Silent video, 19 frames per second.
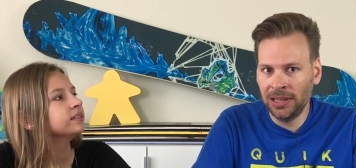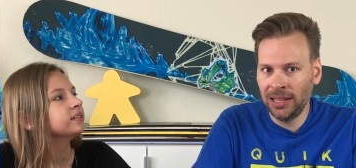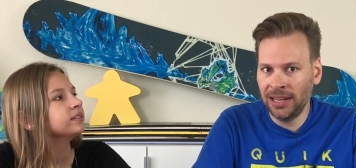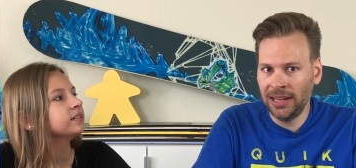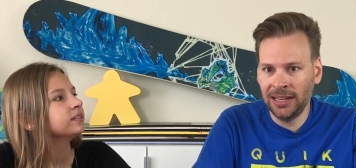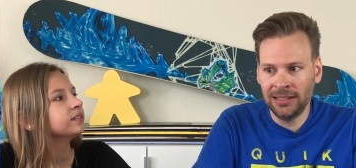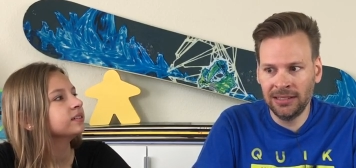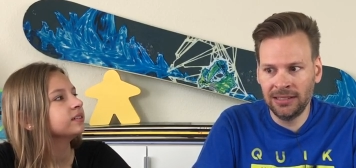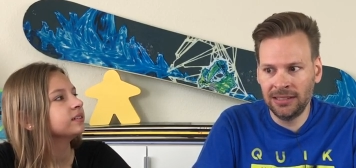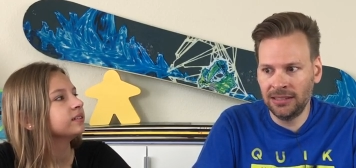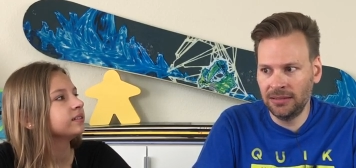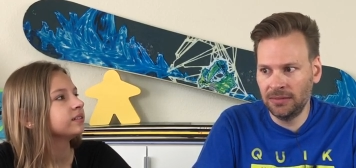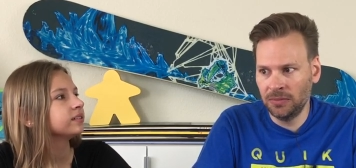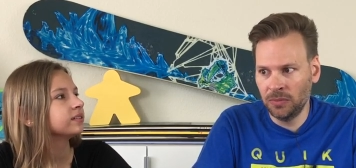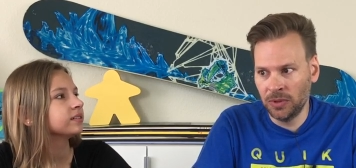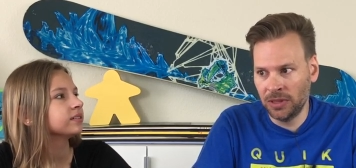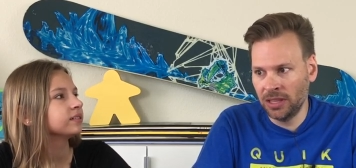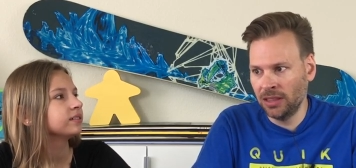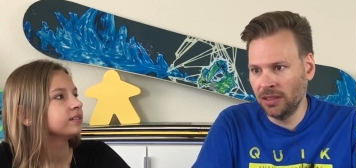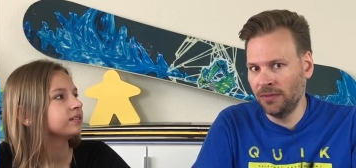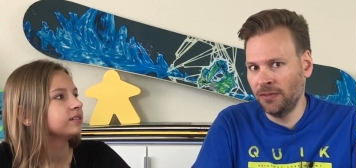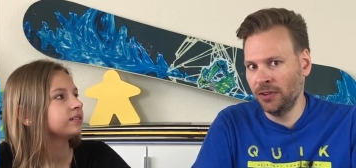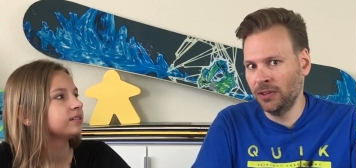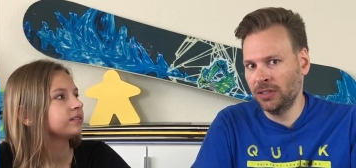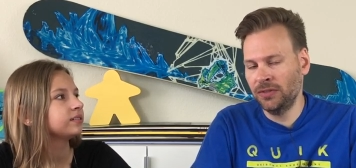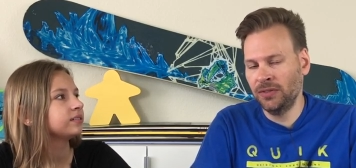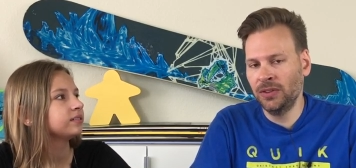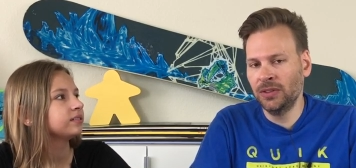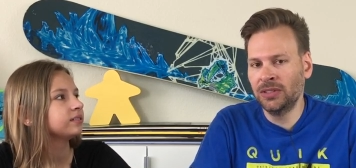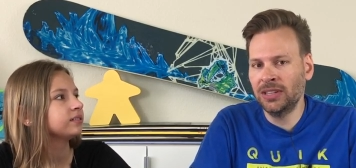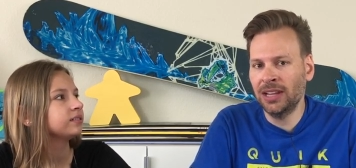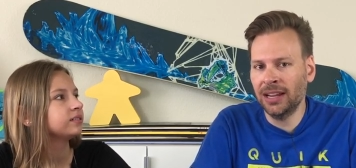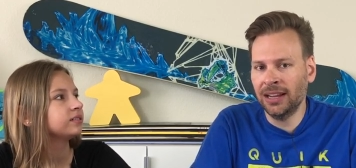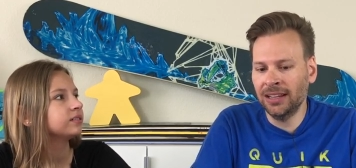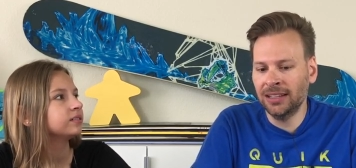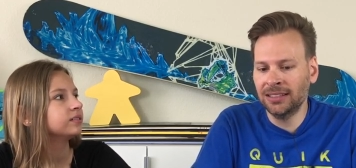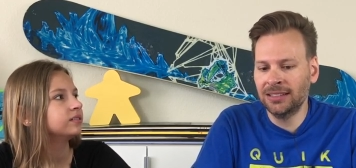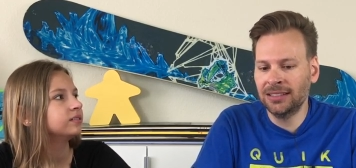Speaker 1: plays within the first few
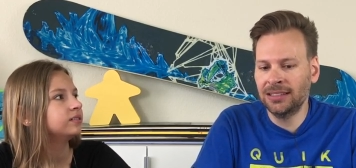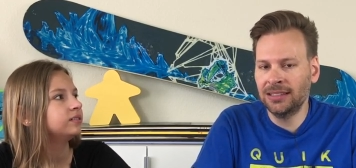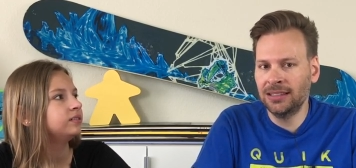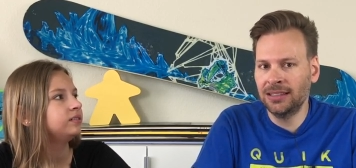seconds,